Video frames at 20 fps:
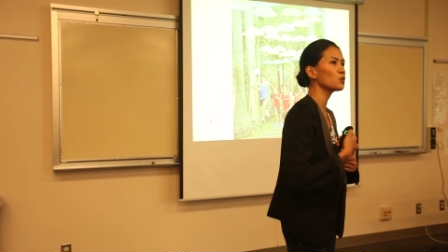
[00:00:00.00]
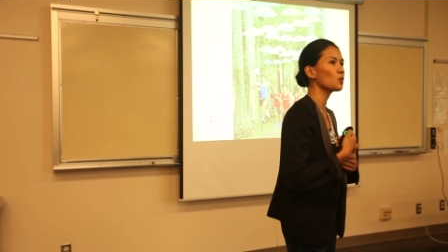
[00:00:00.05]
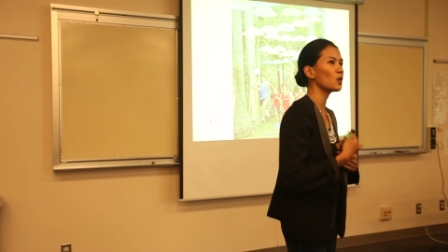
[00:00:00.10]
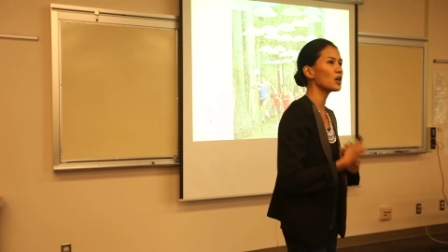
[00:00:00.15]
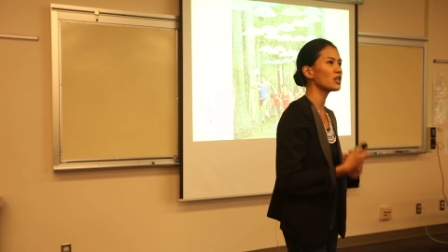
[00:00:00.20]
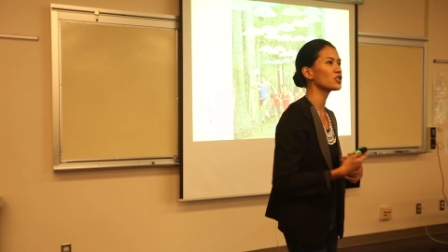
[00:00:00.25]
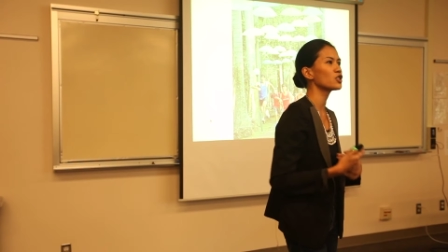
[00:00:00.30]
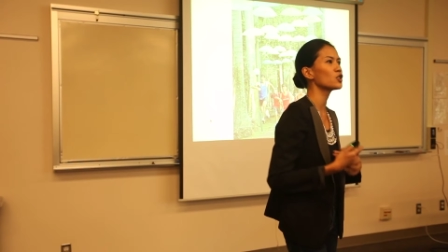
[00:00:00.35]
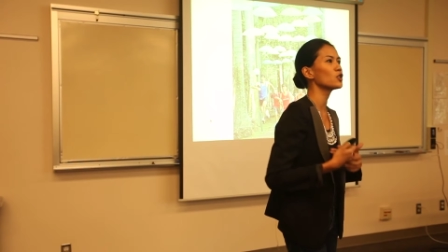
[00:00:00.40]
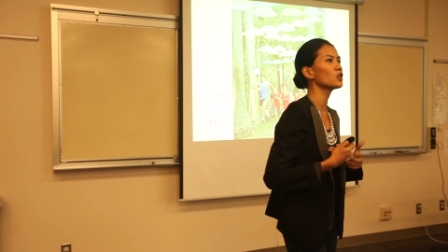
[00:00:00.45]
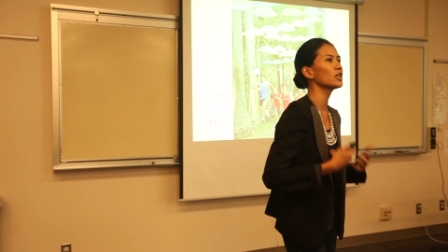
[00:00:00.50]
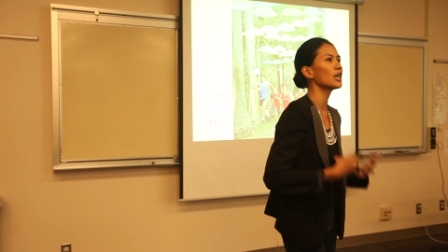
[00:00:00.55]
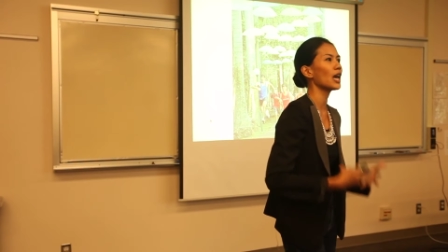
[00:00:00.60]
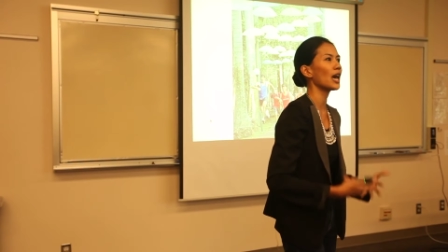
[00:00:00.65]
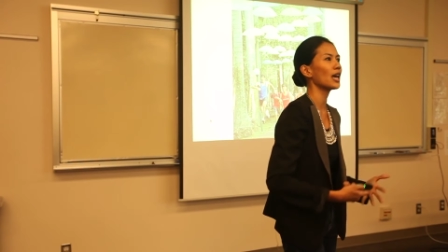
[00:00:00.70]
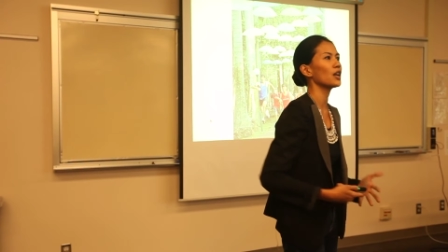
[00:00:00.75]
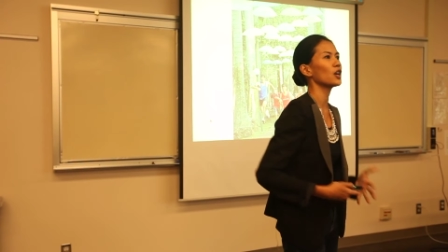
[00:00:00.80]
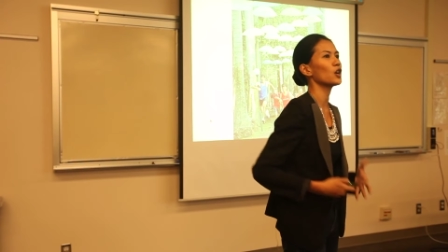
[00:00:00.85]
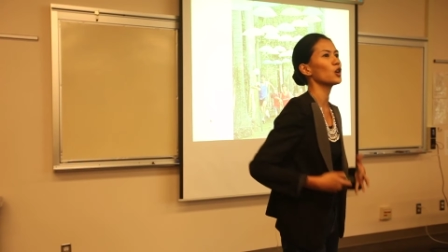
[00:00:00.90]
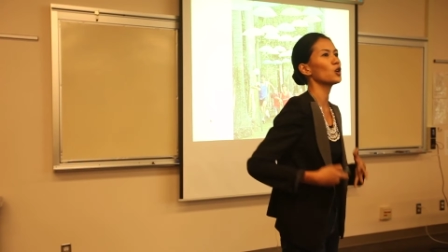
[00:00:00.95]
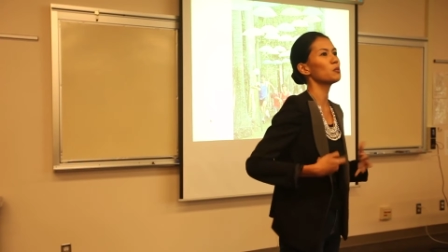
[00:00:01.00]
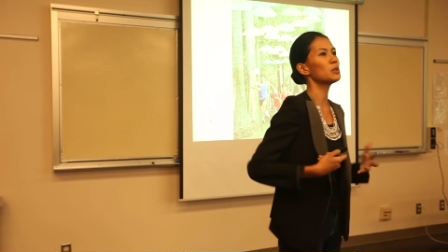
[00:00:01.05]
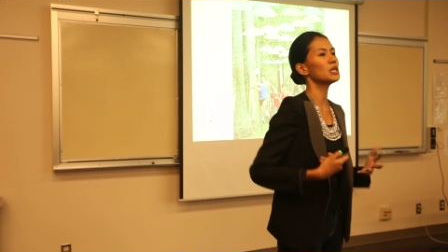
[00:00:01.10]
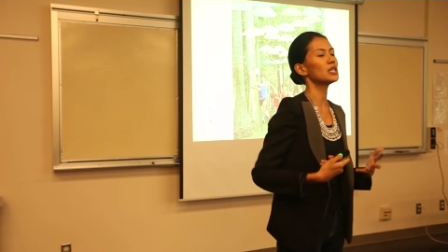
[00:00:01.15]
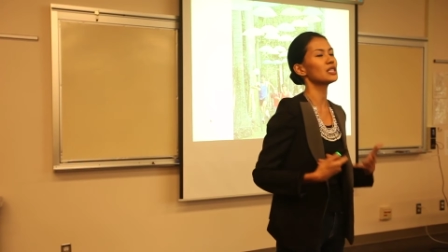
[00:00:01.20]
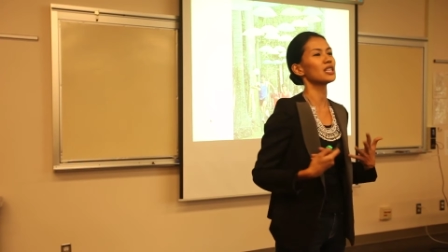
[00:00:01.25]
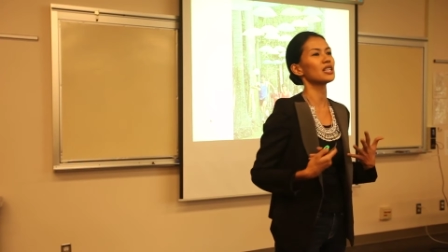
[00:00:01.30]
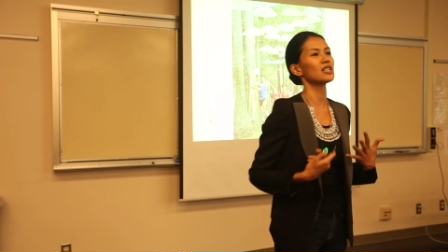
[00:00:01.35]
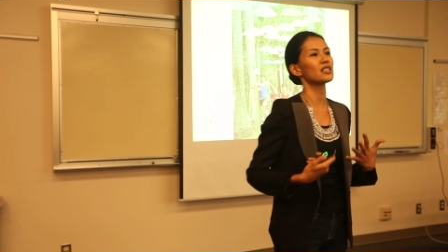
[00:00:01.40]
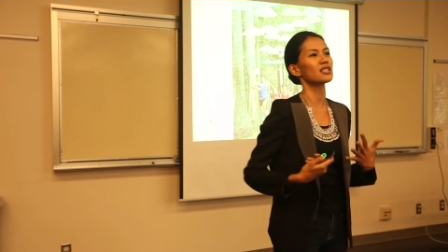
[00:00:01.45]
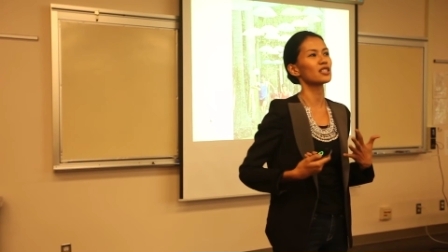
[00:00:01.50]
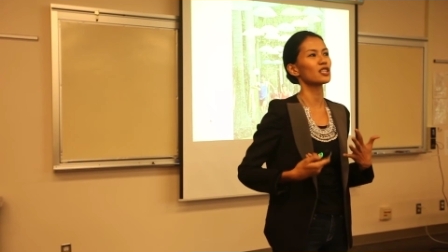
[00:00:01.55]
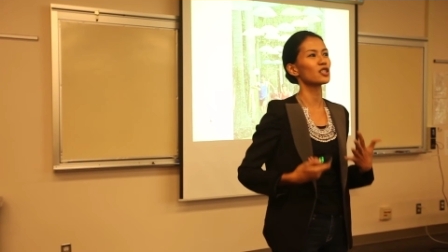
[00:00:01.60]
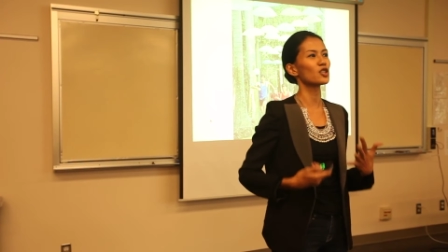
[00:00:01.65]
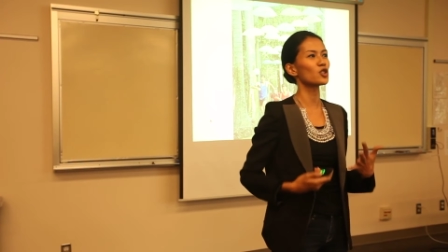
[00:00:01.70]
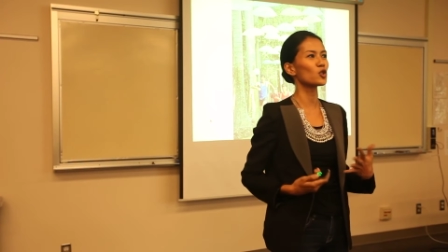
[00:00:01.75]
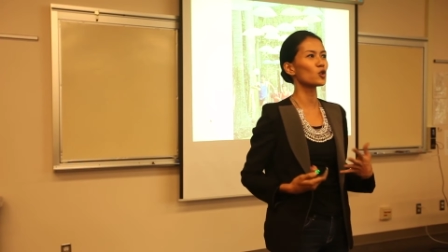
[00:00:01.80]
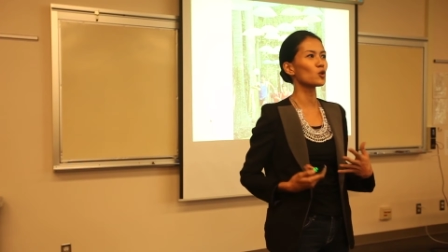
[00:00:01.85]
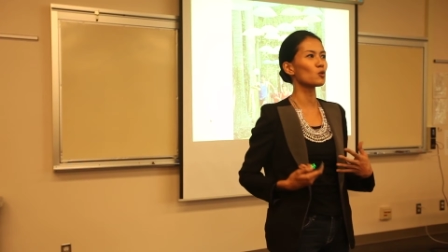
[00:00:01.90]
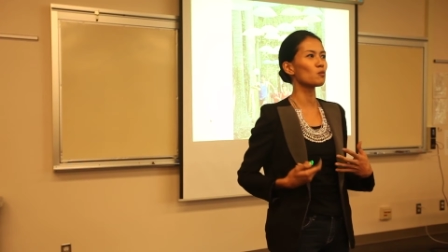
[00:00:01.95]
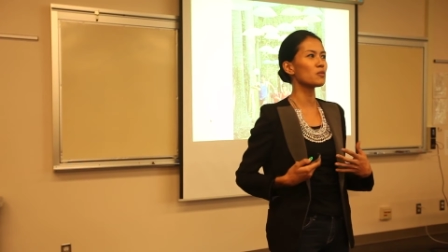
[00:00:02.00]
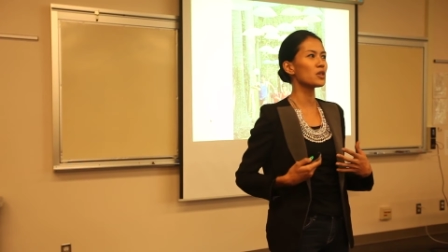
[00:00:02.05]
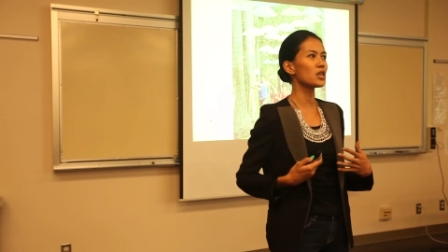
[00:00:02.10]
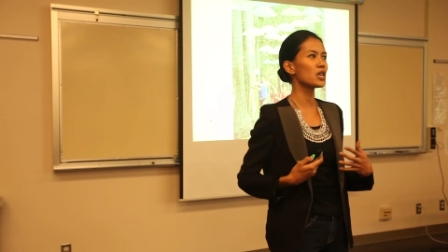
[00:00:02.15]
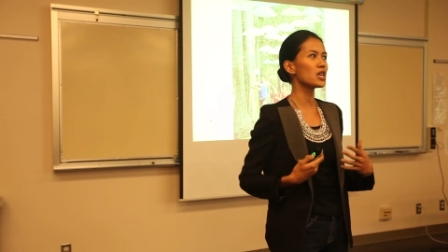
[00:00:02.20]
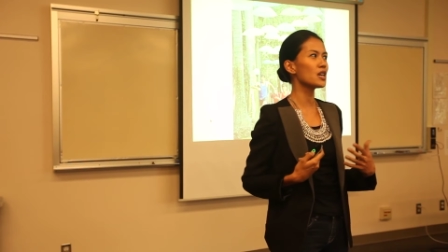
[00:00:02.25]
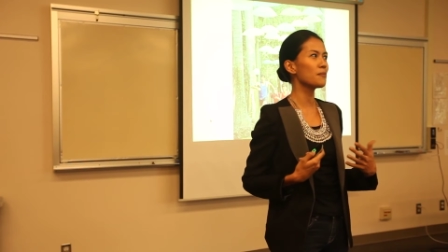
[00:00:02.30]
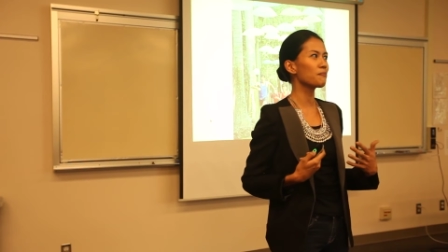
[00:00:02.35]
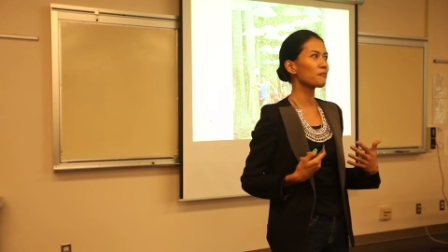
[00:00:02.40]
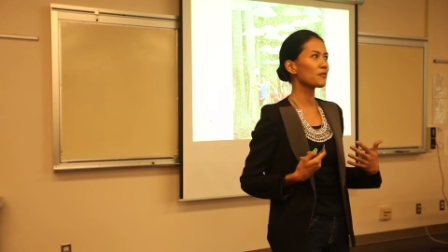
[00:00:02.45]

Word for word: was to get urban citizens to be